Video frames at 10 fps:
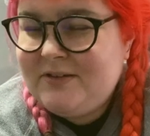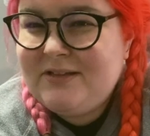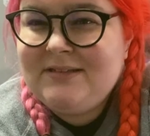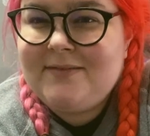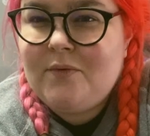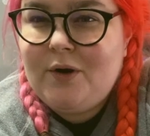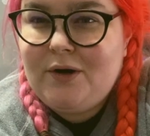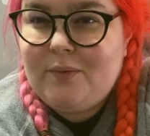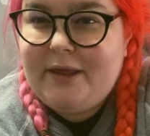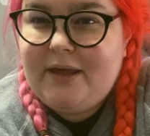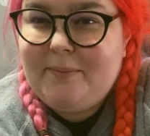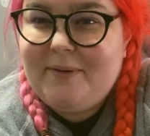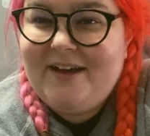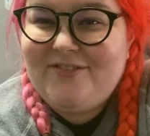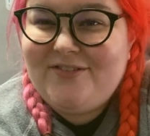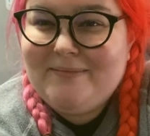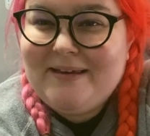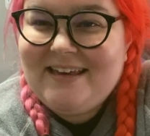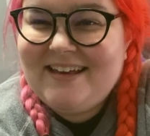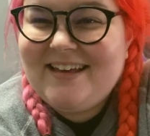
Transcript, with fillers: was gonna say the work week, but for me,